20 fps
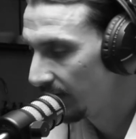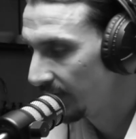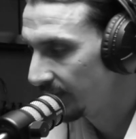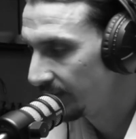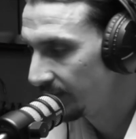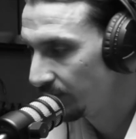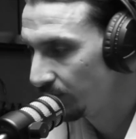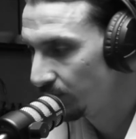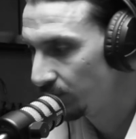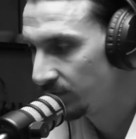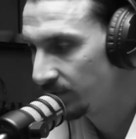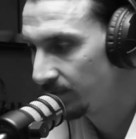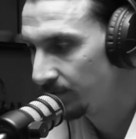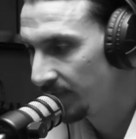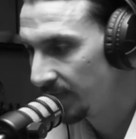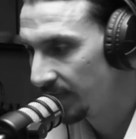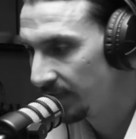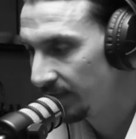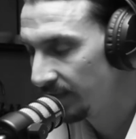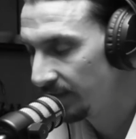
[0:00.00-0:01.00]
and used
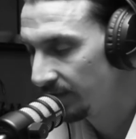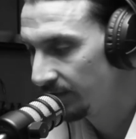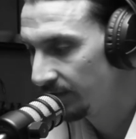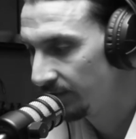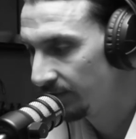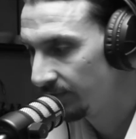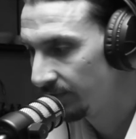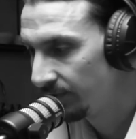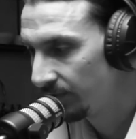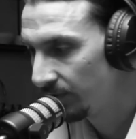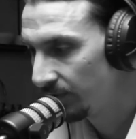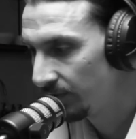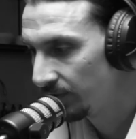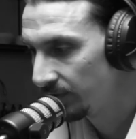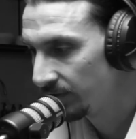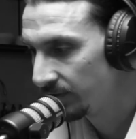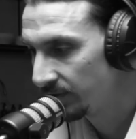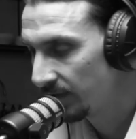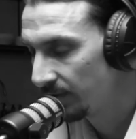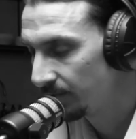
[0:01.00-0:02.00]
me for
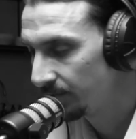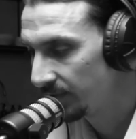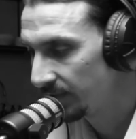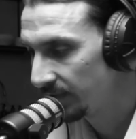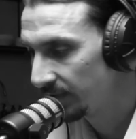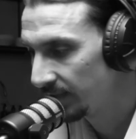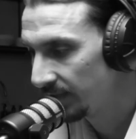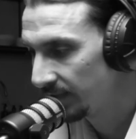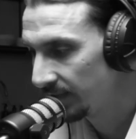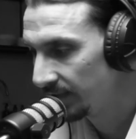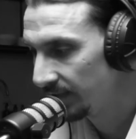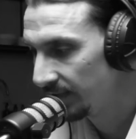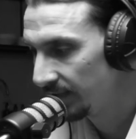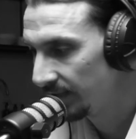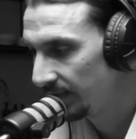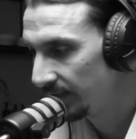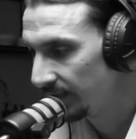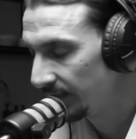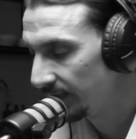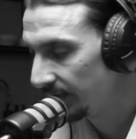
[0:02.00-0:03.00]
something that
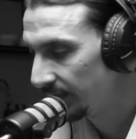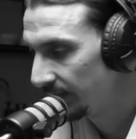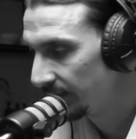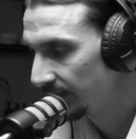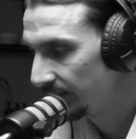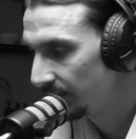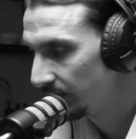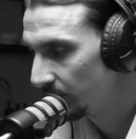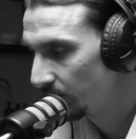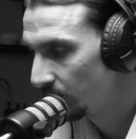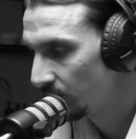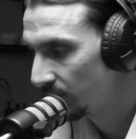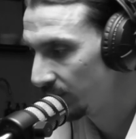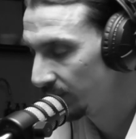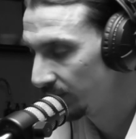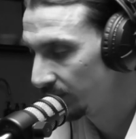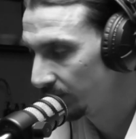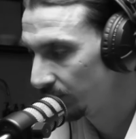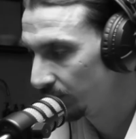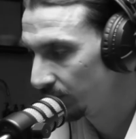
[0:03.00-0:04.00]
they
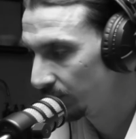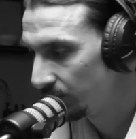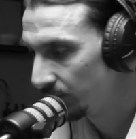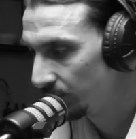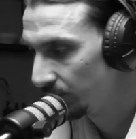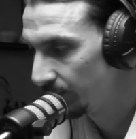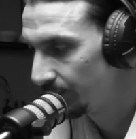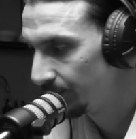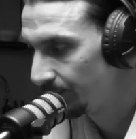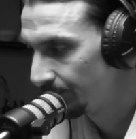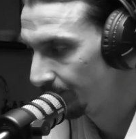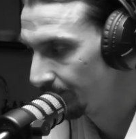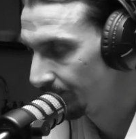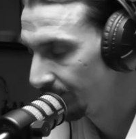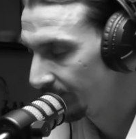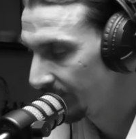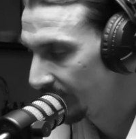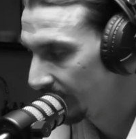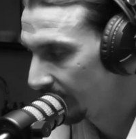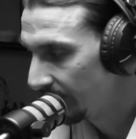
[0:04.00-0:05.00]
wanted to
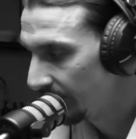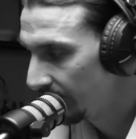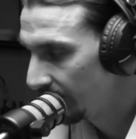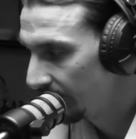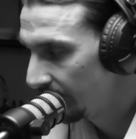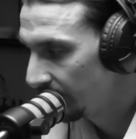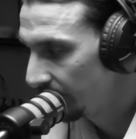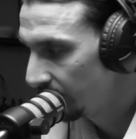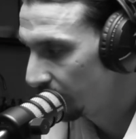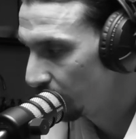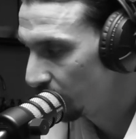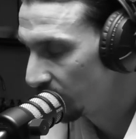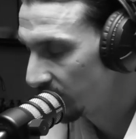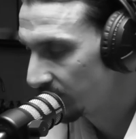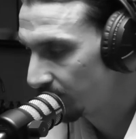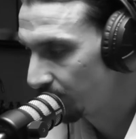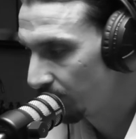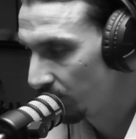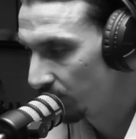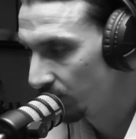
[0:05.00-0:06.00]

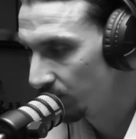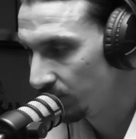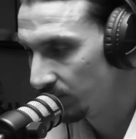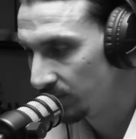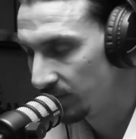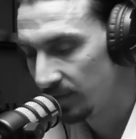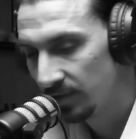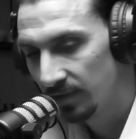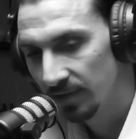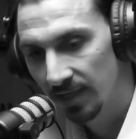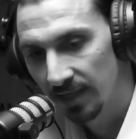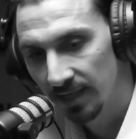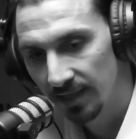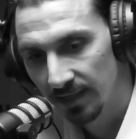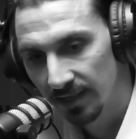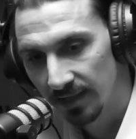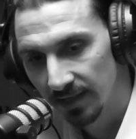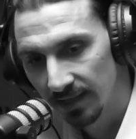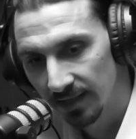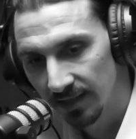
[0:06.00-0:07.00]
expose.
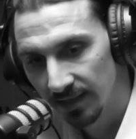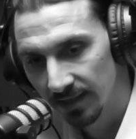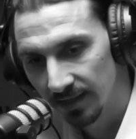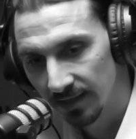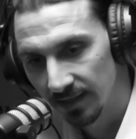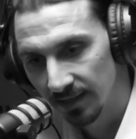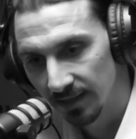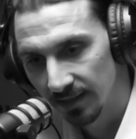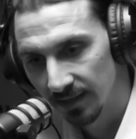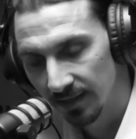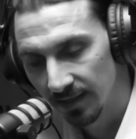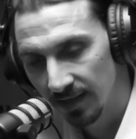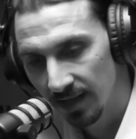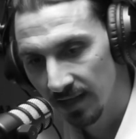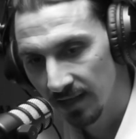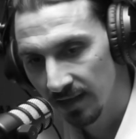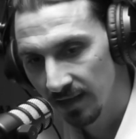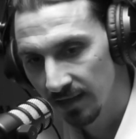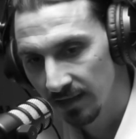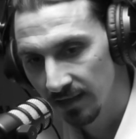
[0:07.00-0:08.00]
And
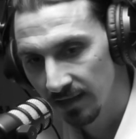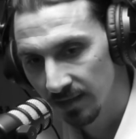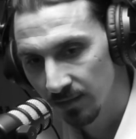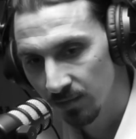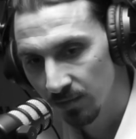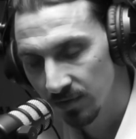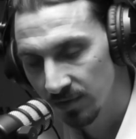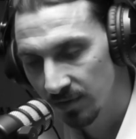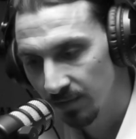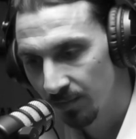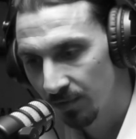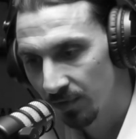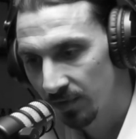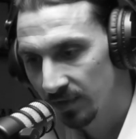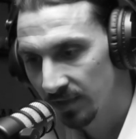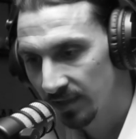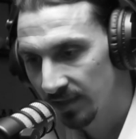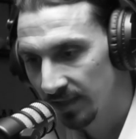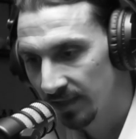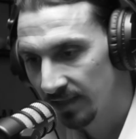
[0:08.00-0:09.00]
I think that was
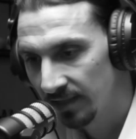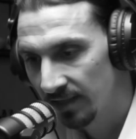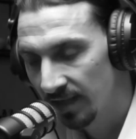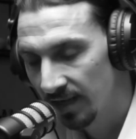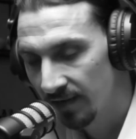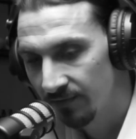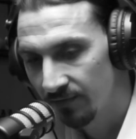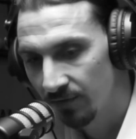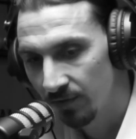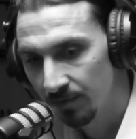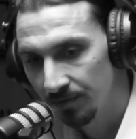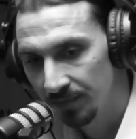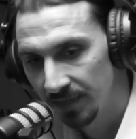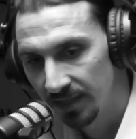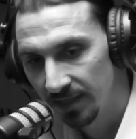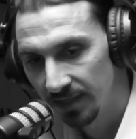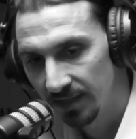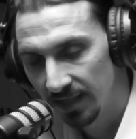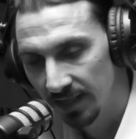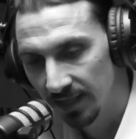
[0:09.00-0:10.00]
important, that it came from
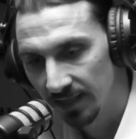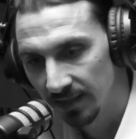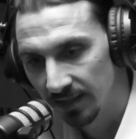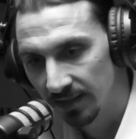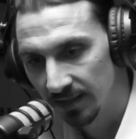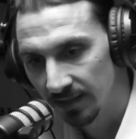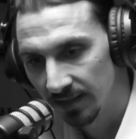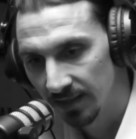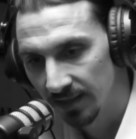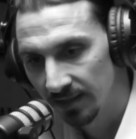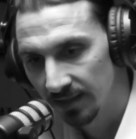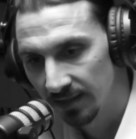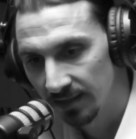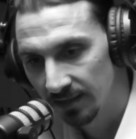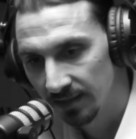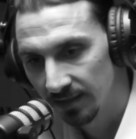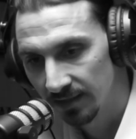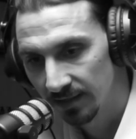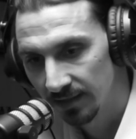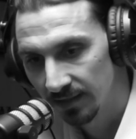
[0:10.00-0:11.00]
me and
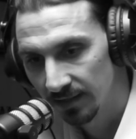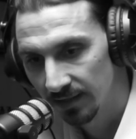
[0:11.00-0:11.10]
that